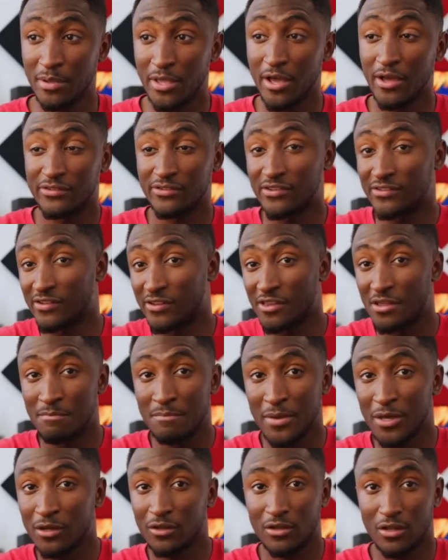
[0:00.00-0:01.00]
because it's in the
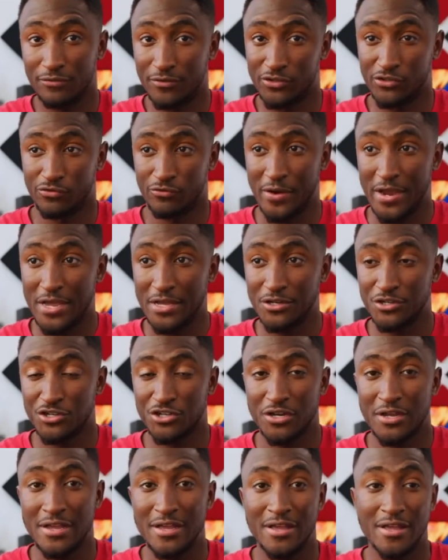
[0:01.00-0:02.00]
middle of its
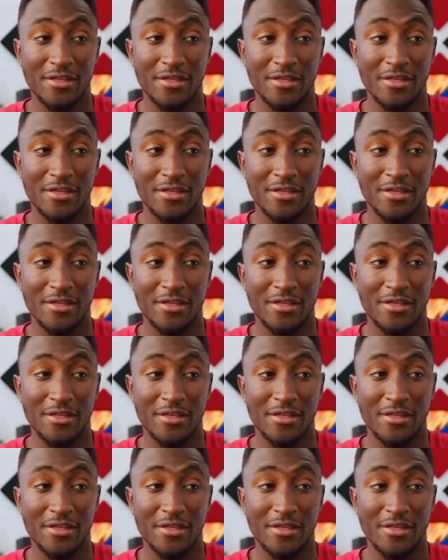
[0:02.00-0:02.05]
range